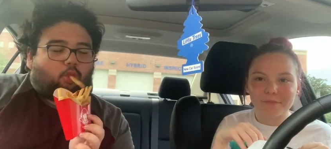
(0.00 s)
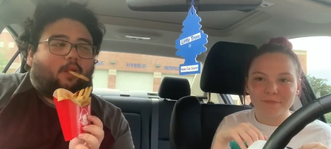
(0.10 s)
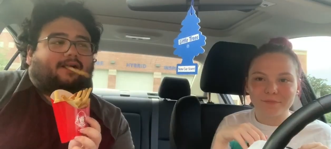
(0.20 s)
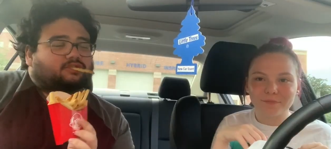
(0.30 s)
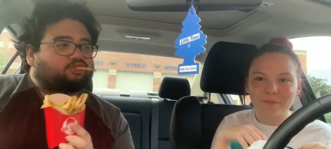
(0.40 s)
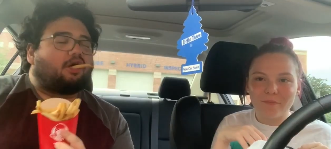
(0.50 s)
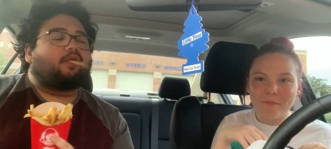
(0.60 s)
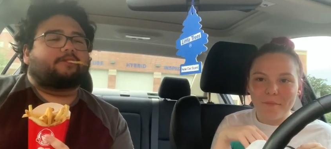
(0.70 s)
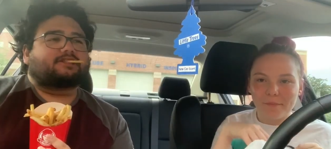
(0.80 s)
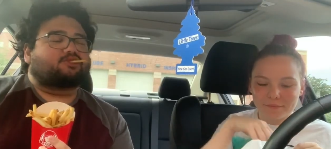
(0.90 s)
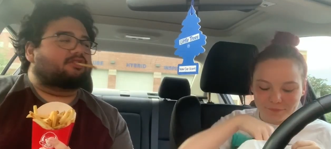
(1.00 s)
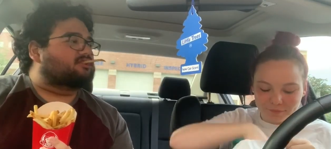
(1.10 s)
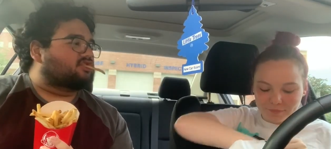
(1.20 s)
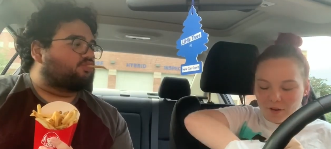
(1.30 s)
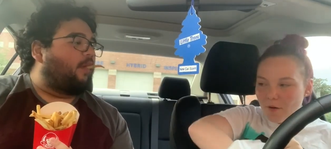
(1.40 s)
Speaker 1: Why? Why are we at
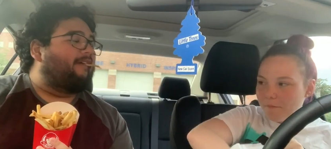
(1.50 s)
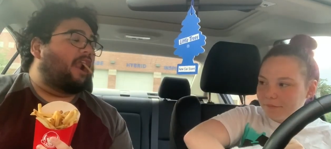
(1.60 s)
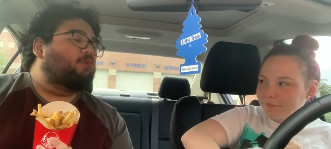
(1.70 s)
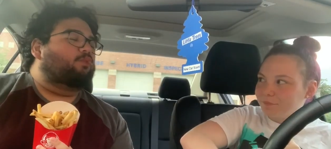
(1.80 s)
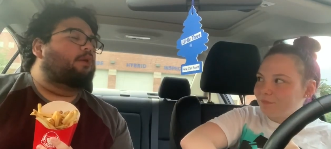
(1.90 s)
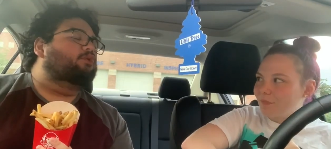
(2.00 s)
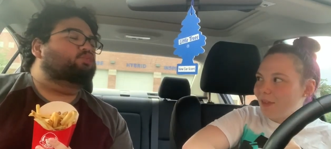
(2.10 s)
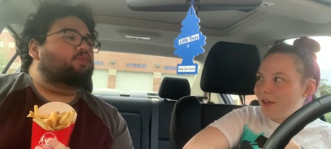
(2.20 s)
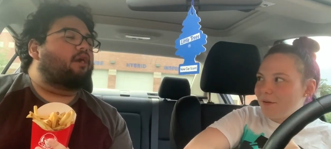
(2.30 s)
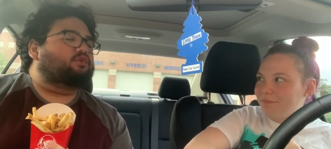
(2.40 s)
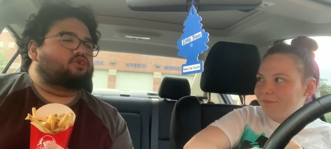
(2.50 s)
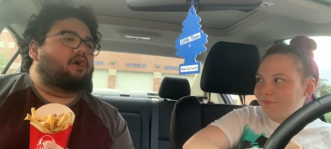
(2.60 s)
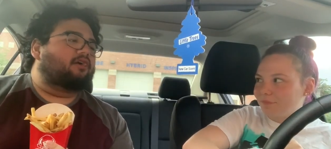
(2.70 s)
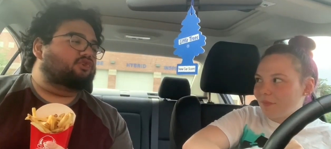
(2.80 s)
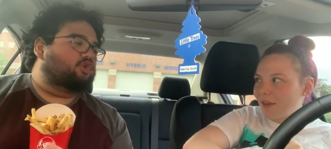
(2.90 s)
Wendy's? Maybe it's because we're
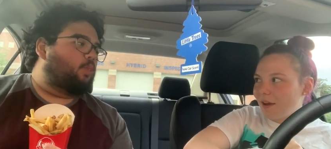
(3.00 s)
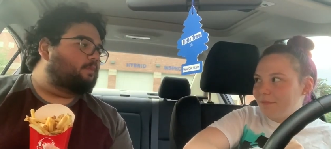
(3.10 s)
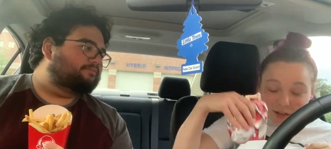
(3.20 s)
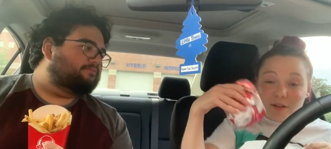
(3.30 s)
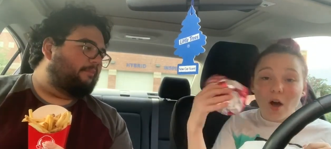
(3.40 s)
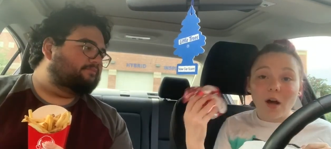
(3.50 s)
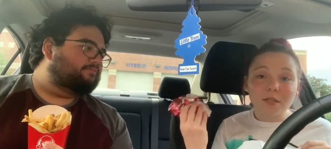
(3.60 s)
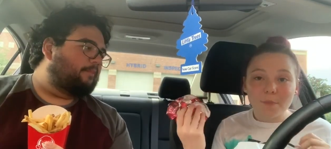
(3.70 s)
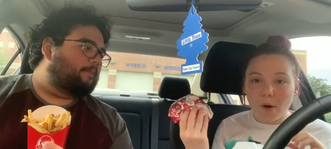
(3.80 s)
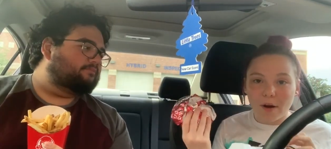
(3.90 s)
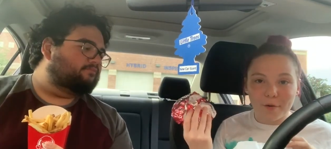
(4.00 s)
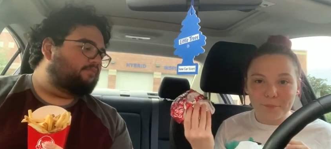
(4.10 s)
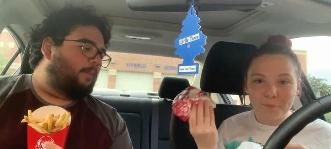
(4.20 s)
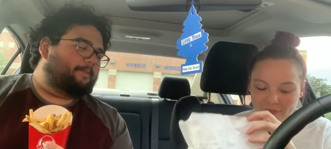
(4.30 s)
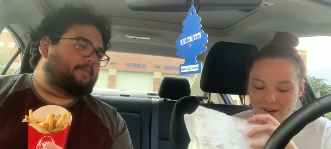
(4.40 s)
hungry.
Speaker 2: Not spawn.
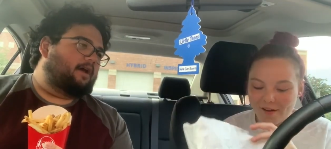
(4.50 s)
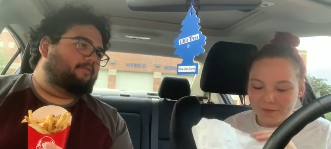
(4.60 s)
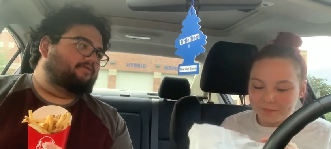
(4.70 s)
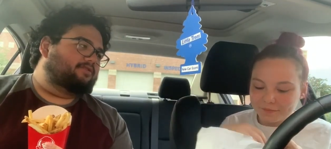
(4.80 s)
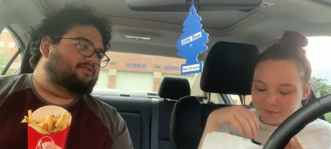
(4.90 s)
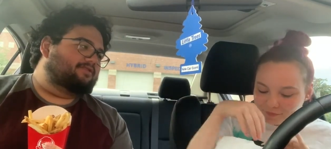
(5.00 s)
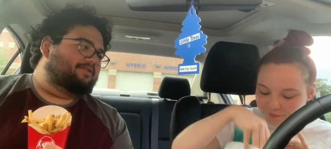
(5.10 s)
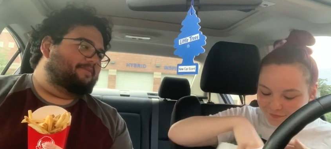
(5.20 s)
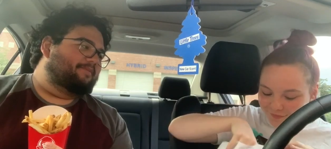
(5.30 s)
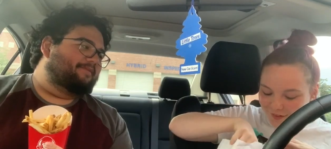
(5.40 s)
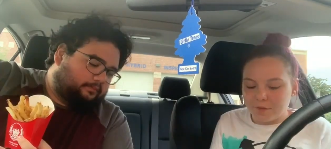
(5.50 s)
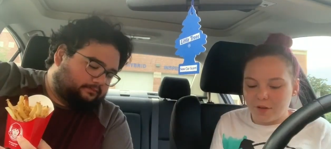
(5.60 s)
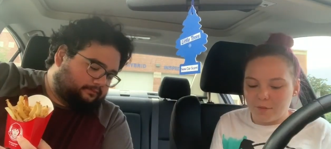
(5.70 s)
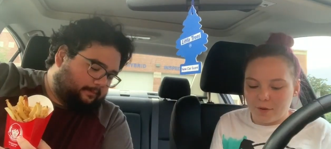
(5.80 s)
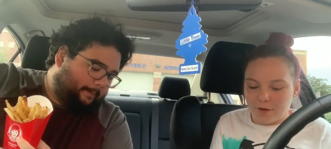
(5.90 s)
Speaker 1: Obviously.
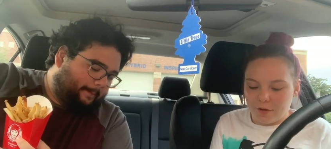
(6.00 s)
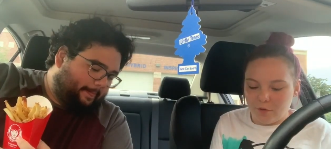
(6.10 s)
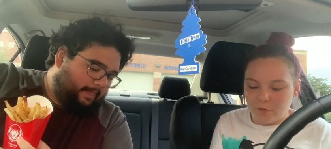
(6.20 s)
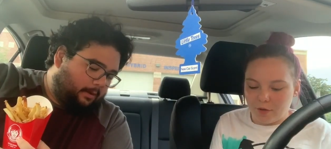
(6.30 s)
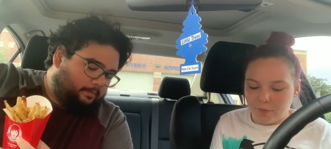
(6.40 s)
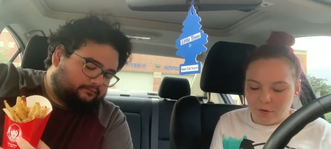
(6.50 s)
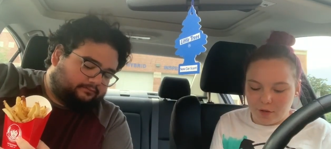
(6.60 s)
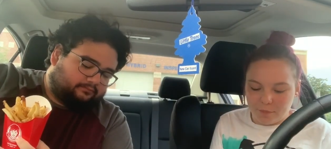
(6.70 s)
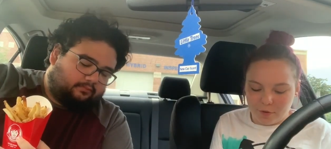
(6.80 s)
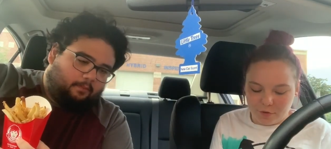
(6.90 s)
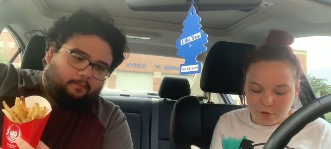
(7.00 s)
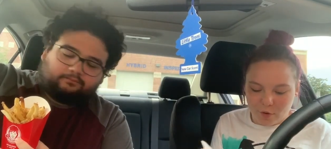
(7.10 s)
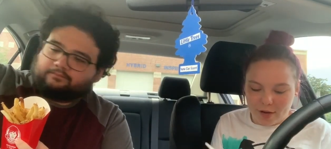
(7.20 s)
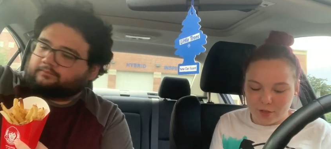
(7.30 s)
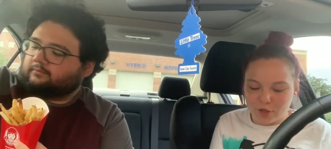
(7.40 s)
Speaker 2: Okay, Byron, you want to pull up those
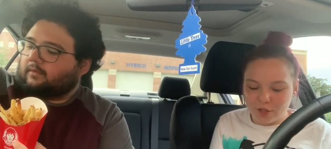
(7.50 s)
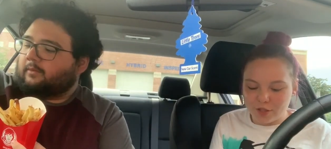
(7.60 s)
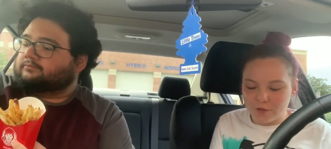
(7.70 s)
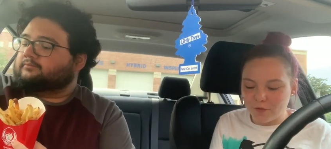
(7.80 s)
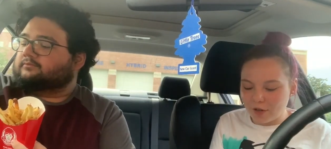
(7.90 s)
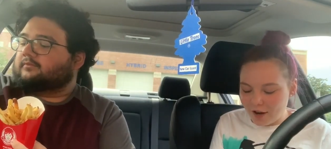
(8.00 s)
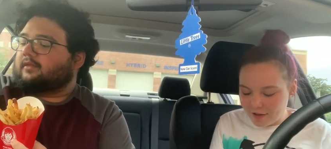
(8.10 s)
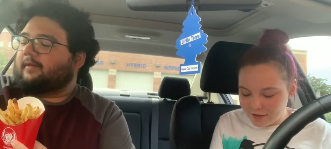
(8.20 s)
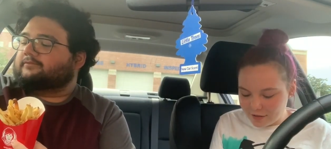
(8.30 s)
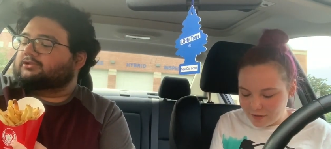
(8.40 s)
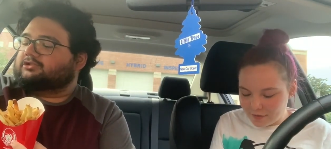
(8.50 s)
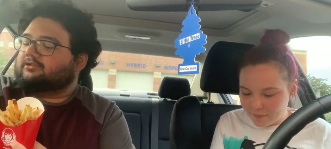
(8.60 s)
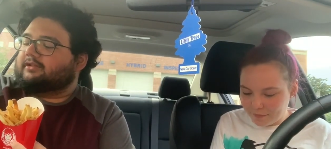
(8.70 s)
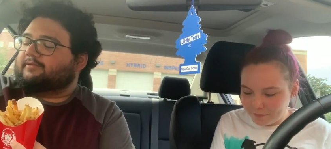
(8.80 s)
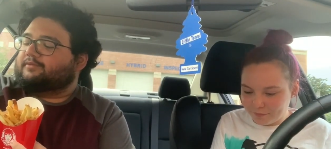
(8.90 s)
questions for us?
Speaker 1: Sure,
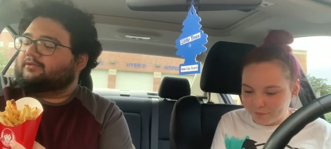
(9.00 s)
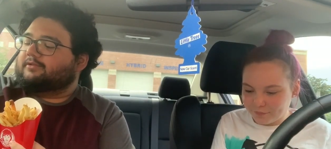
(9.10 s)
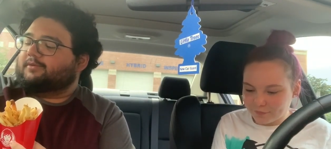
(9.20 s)
let me pull